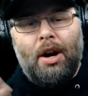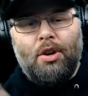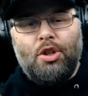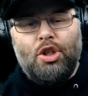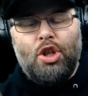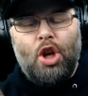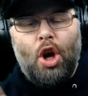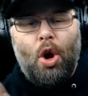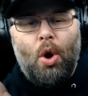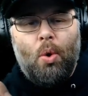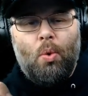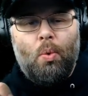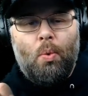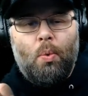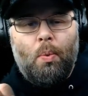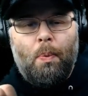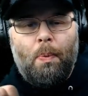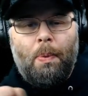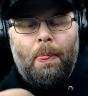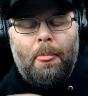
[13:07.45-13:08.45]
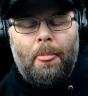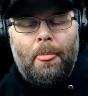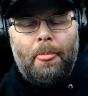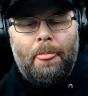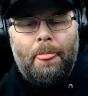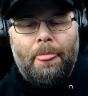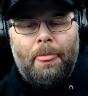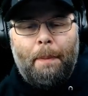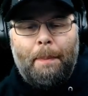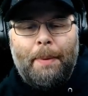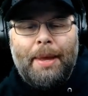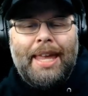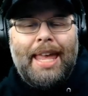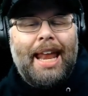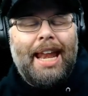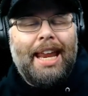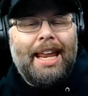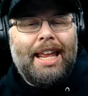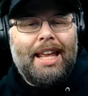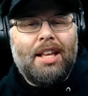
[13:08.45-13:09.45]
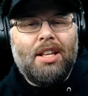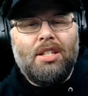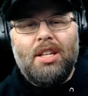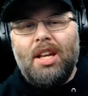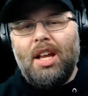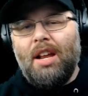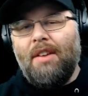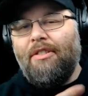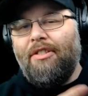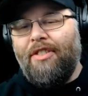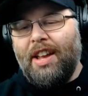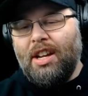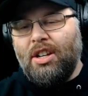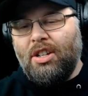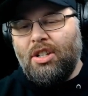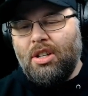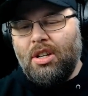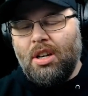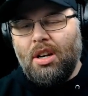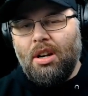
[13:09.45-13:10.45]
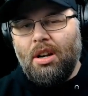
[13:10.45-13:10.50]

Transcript: So the beginning is you get fish,